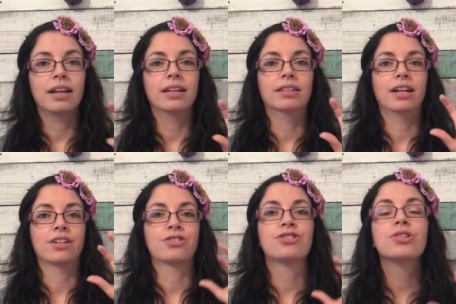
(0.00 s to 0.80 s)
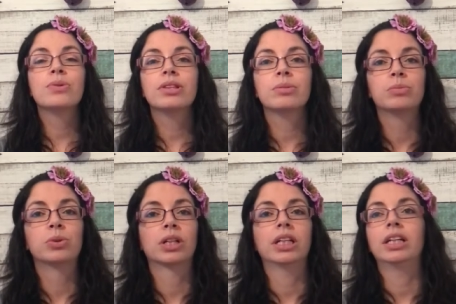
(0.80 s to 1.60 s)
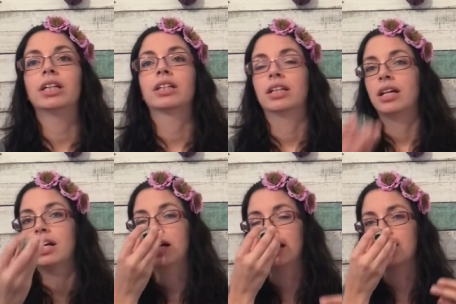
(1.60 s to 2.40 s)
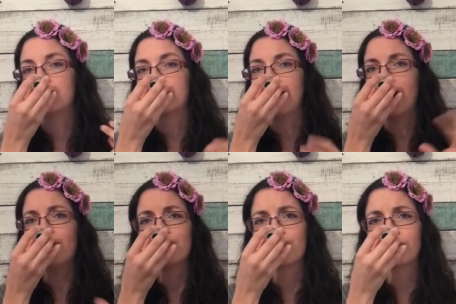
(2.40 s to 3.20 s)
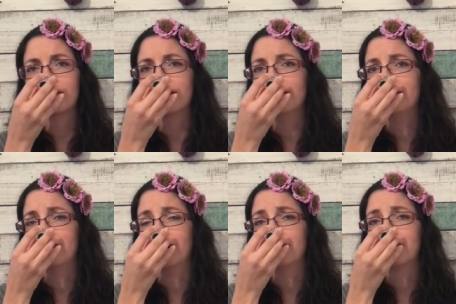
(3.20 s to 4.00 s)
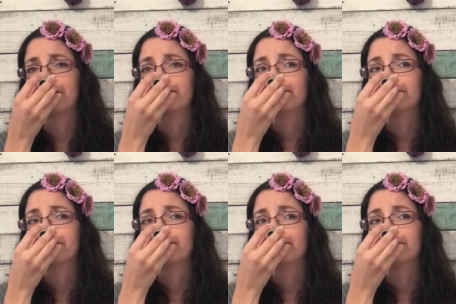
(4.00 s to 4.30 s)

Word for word: and like dew in the morning and just outdoorsy scent.